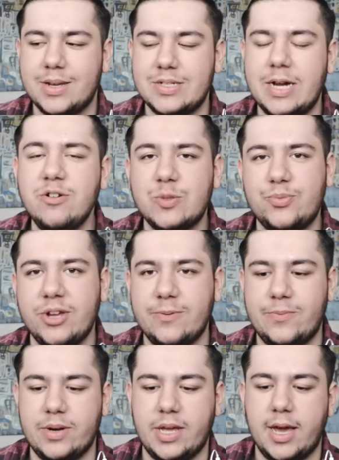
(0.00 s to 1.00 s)
So that was pretty
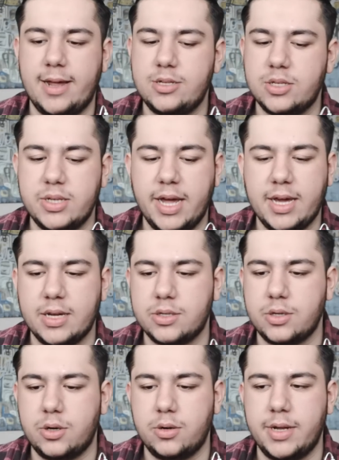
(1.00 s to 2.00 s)
funny. I just like
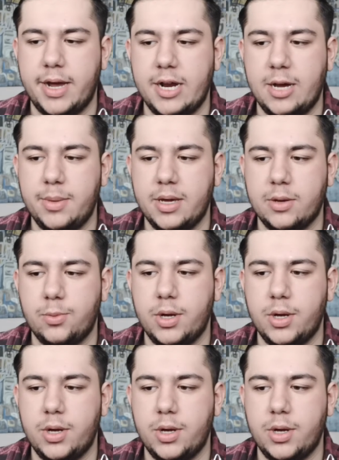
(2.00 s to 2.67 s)
his whole dynamic